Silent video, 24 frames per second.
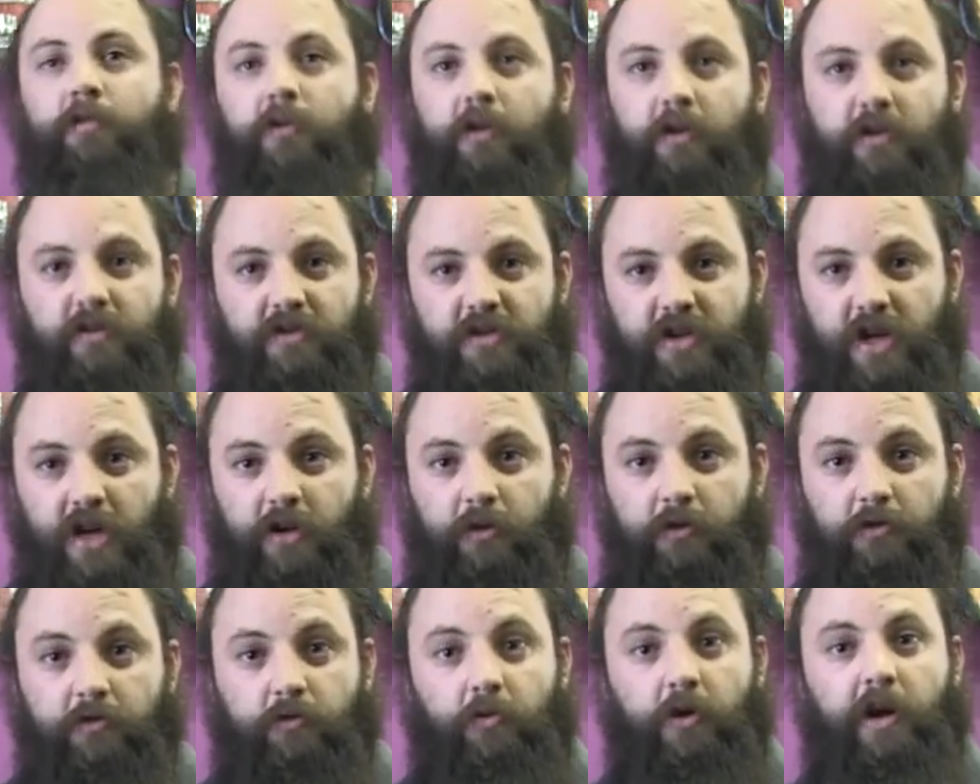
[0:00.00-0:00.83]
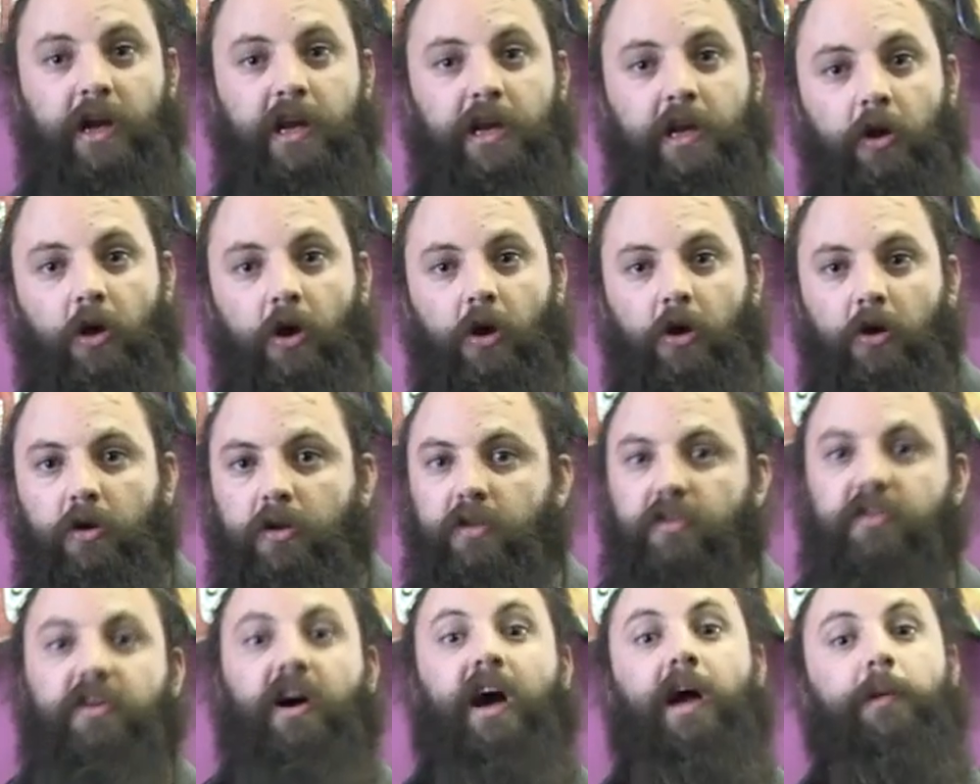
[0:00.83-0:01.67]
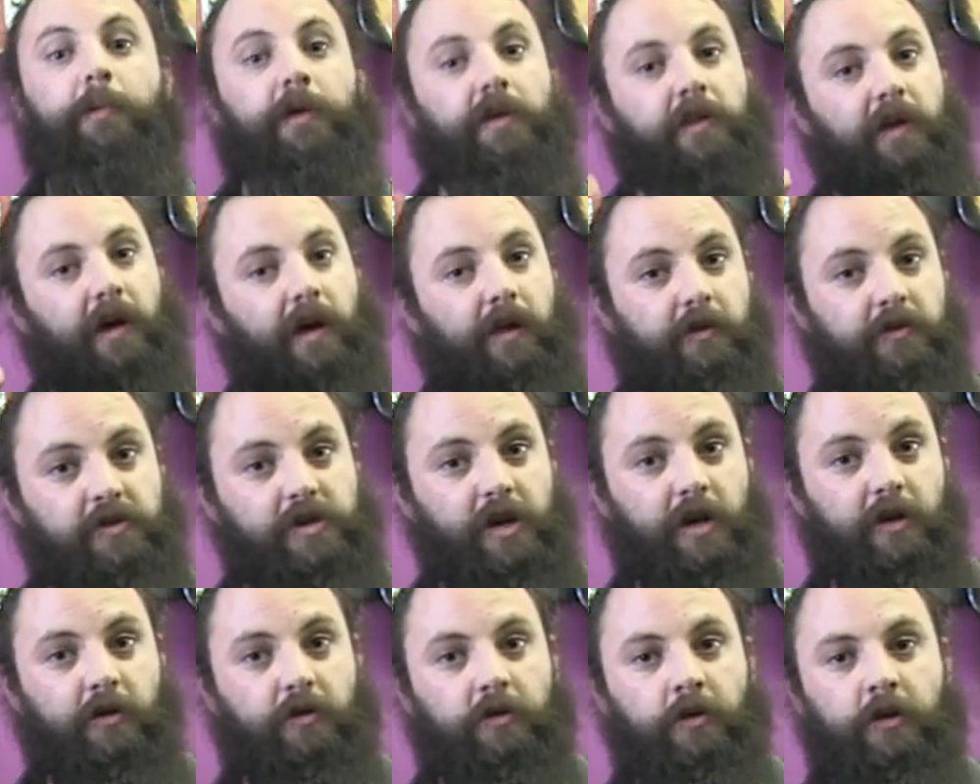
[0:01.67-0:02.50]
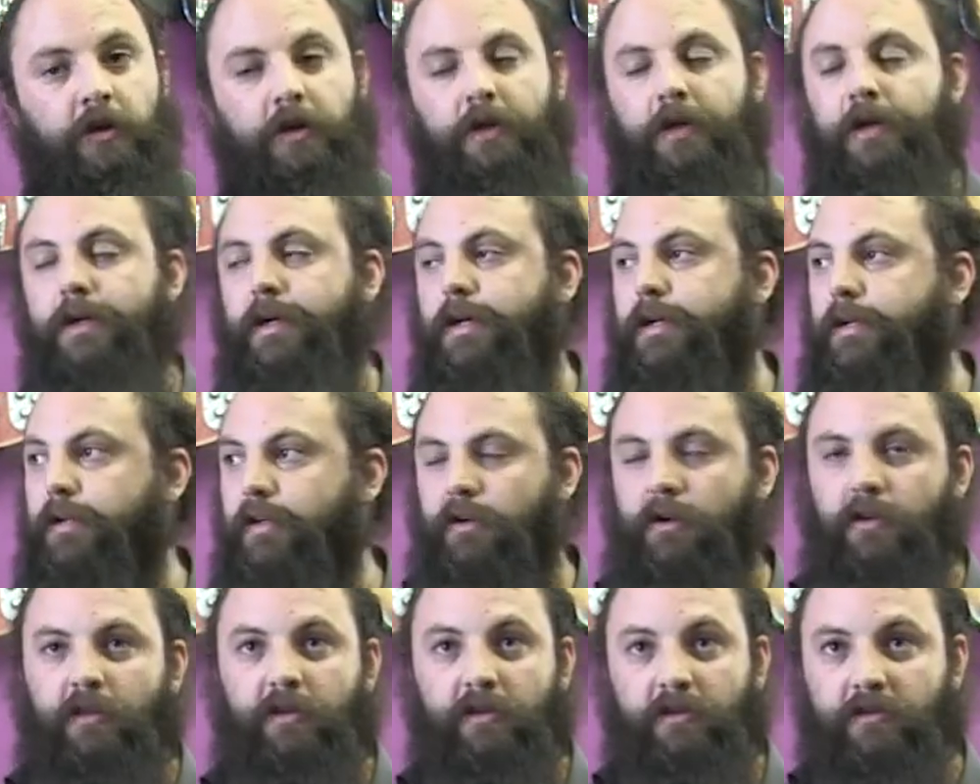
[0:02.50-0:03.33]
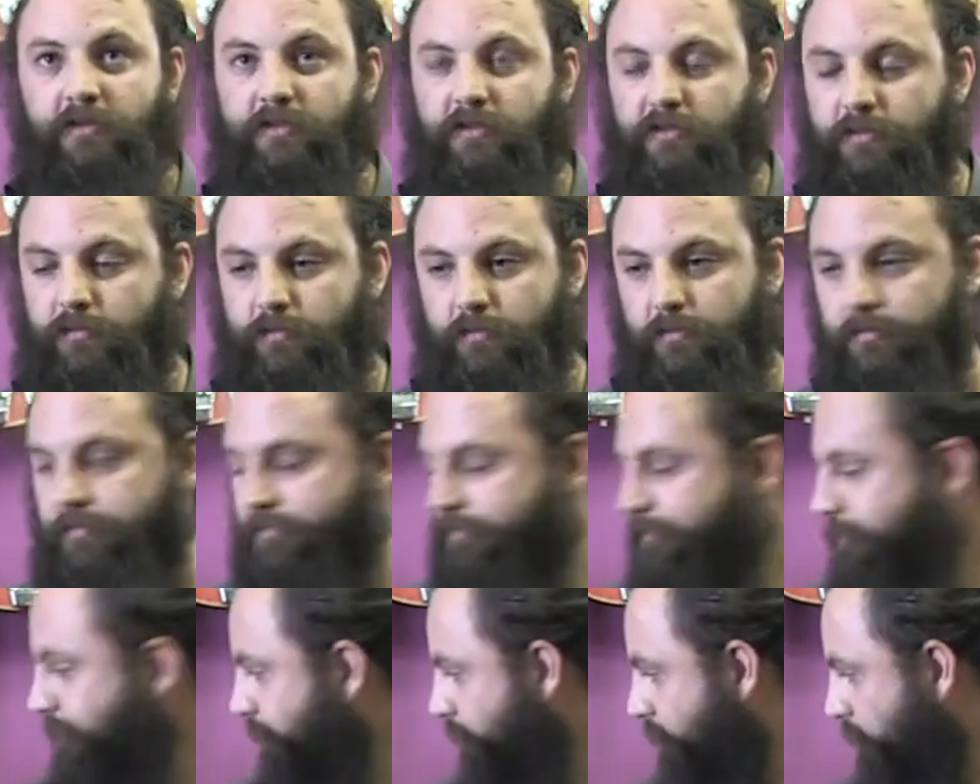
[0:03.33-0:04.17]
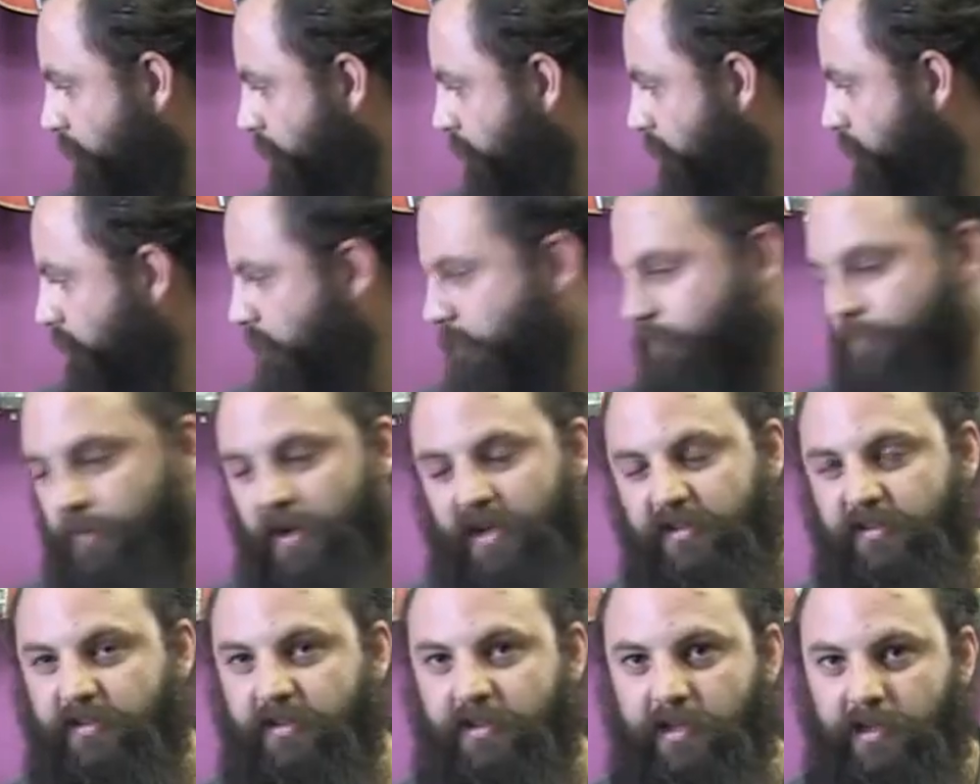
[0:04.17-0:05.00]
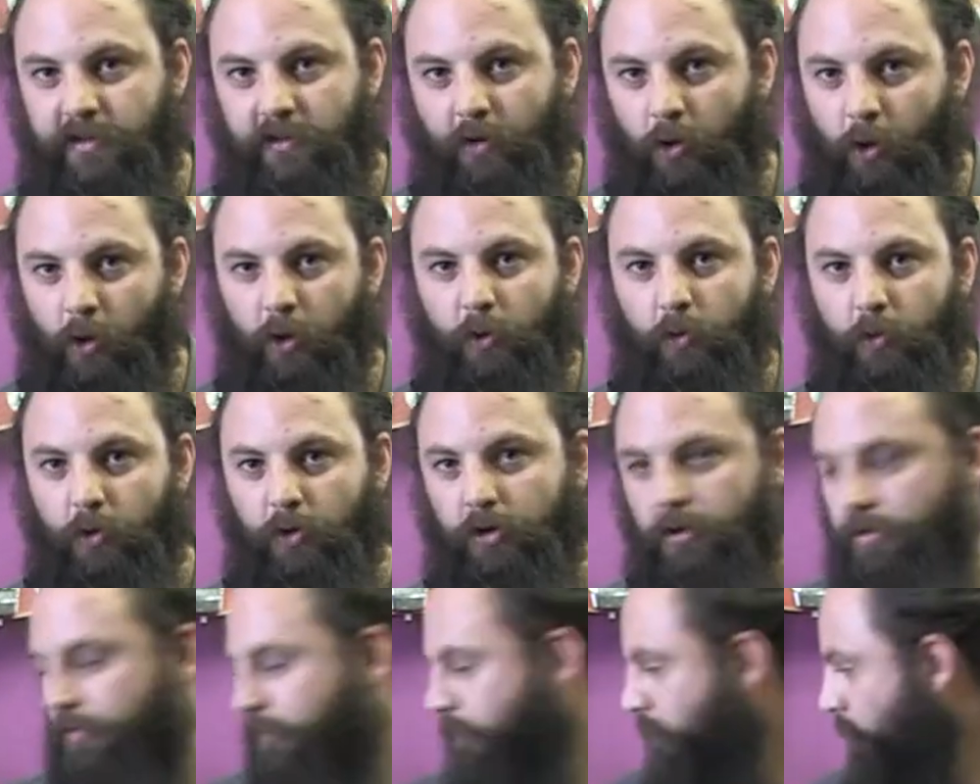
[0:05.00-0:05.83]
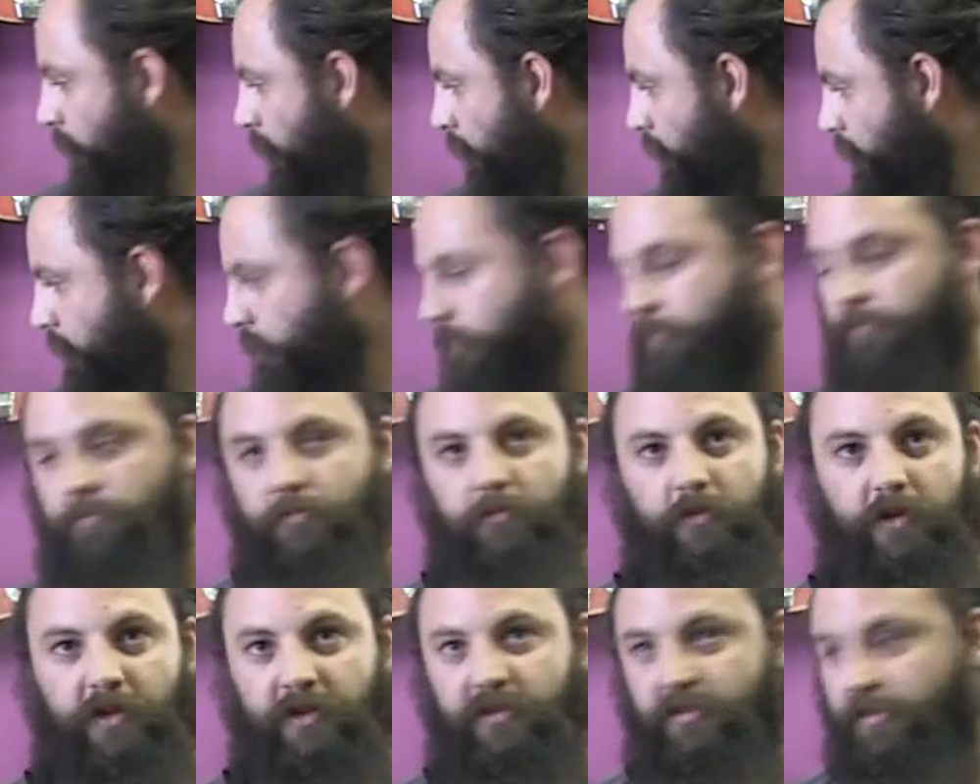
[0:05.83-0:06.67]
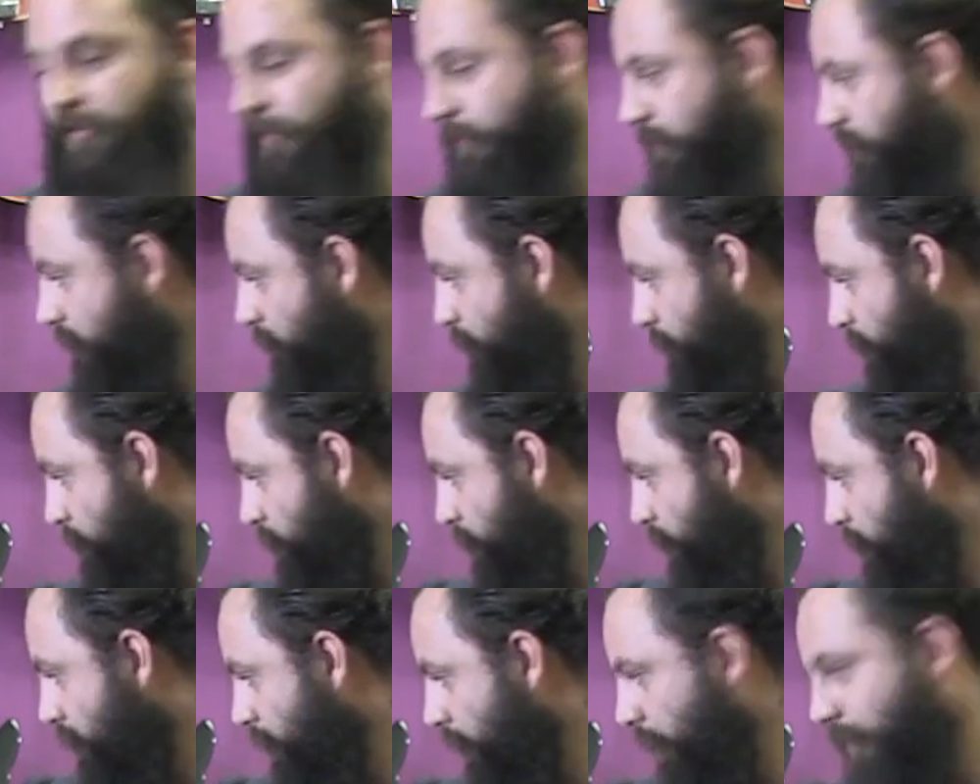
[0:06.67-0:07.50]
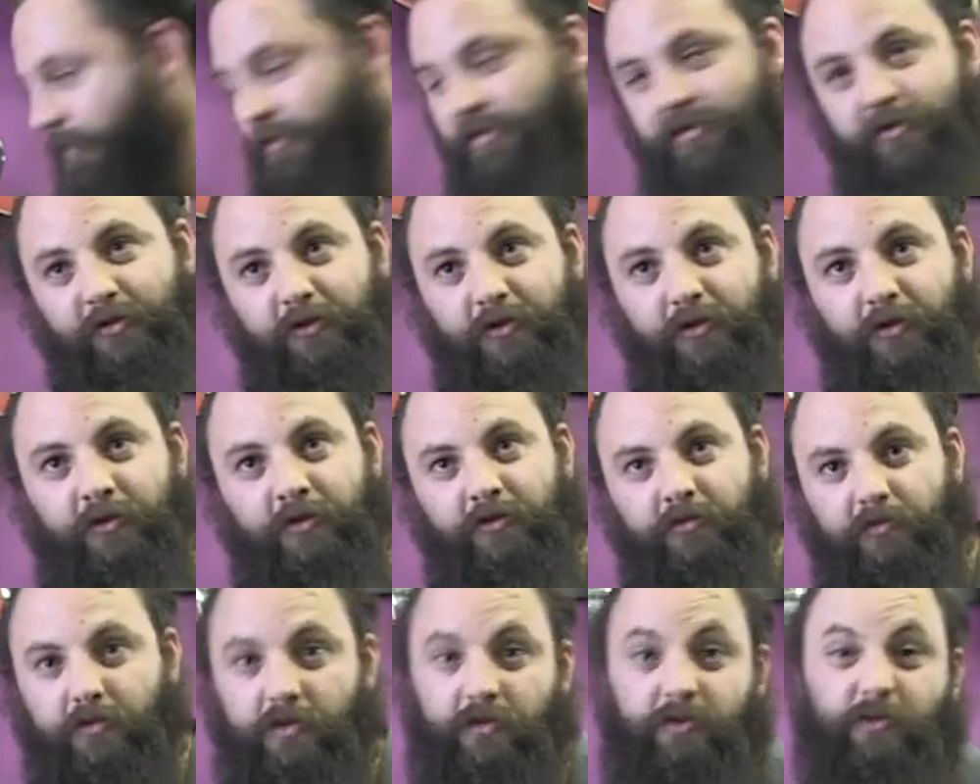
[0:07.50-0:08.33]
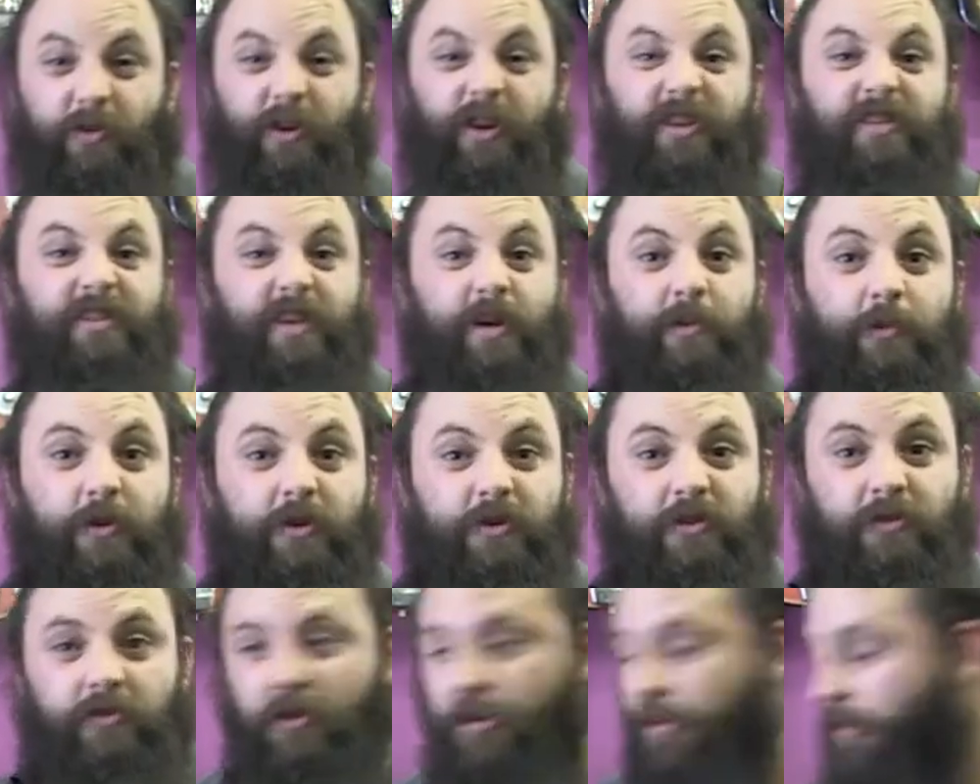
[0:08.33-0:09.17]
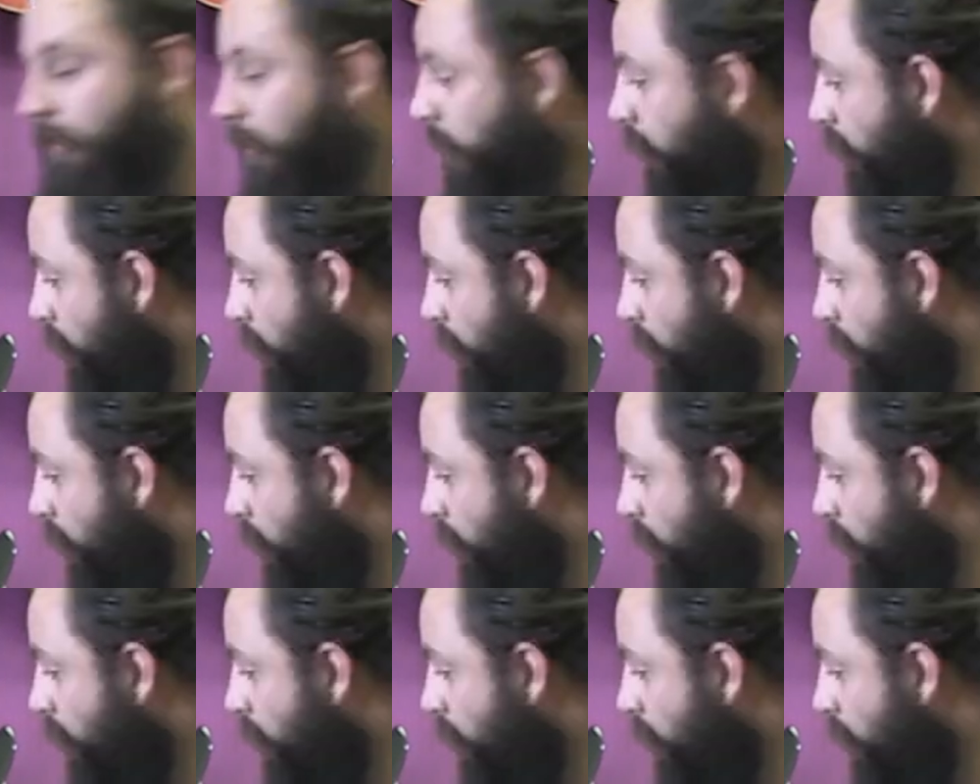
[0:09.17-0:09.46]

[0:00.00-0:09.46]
of those channels really low and diming the other channel. You know, there's basically the whole world of tone exists between those two, as far as I'm concerned,